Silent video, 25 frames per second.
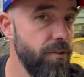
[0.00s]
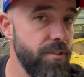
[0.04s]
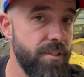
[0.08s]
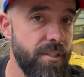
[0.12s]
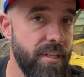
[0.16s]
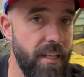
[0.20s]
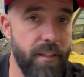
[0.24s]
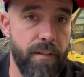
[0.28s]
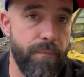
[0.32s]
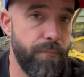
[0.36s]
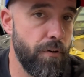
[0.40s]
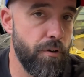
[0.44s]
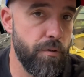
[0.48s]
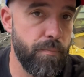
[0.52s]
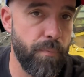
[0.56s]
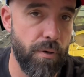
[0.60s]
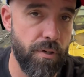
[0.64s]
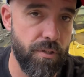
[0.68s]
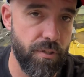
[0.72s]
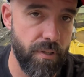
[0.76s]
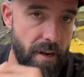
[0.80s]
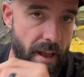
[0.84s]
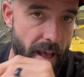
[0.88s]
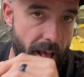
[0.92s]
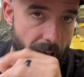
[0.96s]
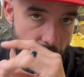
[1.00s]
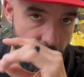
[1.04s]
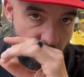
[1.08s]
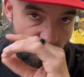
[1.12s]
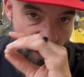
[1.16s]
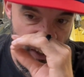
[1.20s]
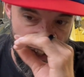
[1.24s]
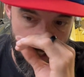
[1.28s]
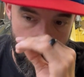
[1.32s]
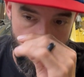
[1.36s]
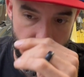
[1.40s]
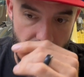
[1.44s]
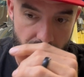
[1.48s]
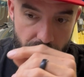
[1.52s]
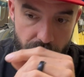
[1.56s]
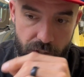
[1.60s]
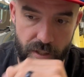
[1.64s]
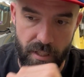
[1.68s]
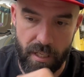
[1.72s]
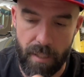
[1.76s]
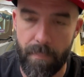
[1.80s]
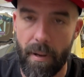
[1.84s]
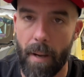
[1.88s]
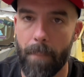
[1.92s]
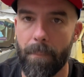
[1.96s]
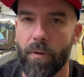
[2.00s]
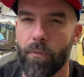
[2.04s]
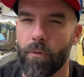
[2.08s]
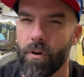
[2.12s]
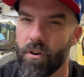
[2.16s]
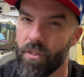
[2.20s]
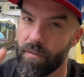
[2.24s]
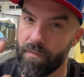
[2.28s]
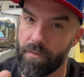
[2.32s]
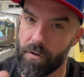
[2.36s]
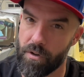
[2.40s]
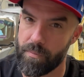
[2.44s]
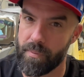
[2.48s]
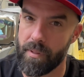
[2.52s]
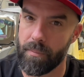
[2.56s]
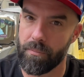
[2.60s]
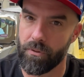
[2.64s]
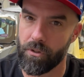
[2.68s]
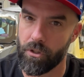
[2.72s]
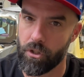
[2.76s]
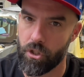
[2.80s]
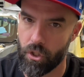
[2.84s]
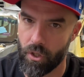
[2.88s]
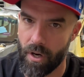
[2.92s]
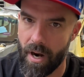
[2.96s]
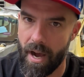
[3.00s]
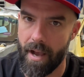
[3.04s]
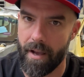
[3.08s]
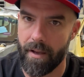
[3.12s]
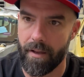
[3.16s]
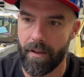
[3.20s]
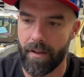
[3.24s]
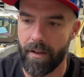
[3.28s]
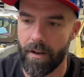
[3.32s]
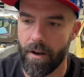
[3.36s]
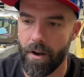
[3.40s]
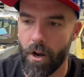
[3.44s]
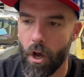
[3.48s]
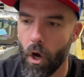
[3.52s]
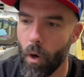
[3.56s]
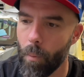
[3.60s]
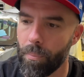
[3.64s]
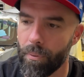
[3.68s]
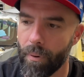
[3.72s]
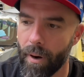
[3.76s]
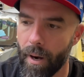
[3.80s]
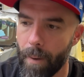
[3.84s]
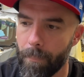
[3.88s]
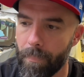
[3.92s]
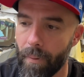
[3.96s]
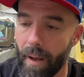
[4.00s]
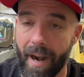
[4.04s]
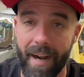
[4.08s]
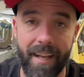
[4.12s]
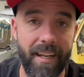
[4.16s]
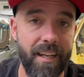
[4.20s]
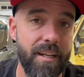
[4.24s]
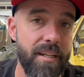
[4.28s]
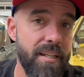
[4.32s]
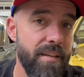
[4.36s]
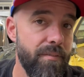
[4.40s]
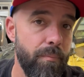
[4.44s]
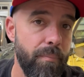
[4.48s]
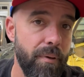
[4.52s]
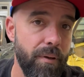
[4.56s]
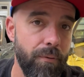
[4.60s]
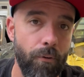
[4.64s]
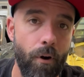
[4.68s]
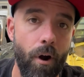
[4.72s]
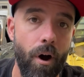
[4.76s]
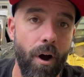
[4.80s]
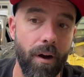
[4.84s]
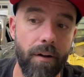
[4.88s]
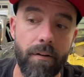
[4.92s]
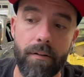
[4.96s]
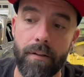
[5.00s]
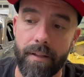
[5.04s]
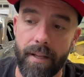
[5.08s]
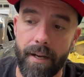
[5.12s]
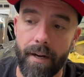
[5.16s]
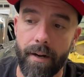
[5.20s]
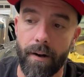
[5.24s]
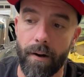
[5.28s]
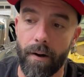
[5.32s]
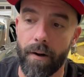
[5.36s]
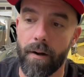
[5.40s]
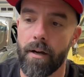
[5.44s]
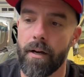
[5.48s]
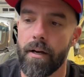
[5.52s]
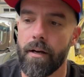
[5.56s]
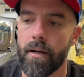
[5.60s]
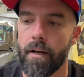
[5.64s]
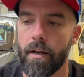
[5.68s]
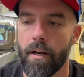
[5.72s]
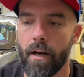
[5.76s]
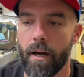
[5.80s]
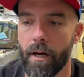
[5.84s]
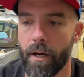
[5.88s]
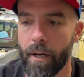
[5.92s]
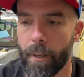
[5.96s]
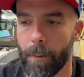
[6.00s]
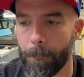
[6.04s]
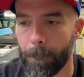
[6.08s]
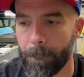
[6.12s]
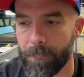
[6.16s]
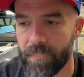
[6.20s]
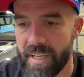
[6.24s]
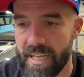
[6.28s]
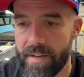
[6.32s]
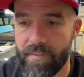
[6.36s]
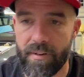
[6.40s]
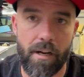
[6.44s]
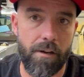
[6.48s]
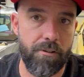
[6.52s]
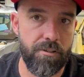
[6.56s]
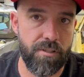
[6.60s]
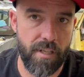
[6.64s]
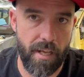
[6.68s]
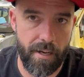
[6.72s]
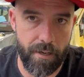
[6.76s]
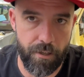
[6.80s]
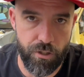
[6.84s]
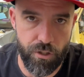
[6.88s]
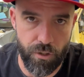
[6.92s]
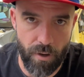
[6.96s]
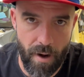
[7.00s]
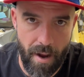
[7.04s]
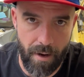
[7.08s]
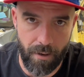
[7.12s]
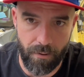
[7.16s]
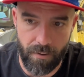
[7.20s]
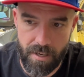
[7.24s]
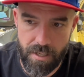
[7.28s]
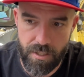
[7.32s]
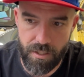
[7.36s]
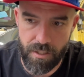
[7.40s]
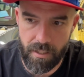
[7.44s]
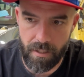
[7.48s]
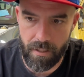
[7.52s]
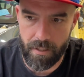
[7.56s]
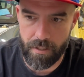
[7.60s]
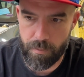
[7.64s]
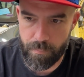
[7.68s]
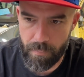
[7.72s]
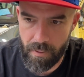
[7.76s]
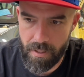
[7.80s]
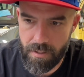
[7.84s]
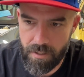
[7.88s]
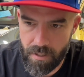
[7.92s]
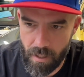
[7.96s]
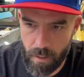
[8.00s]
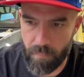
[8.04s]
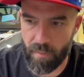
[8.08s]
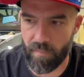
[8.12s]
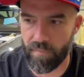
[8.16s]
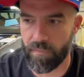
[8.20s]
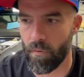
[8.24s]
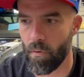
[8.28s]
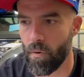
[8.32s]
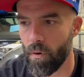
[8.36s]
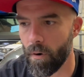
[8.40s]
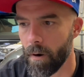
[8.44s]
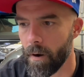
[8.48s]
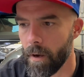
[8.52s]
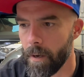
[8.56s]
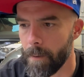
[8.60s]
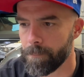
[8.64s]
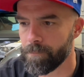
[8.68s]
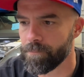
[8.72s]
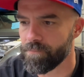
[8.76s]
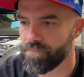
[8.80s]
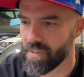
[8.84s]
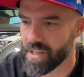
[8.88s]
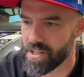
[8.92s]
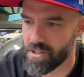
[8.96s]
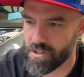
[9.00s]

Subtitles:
is not the first person to ever do this. He might be one of the first people to try it in no prep. I could even be wrong there. Even outside of drag racing, it's been done before. This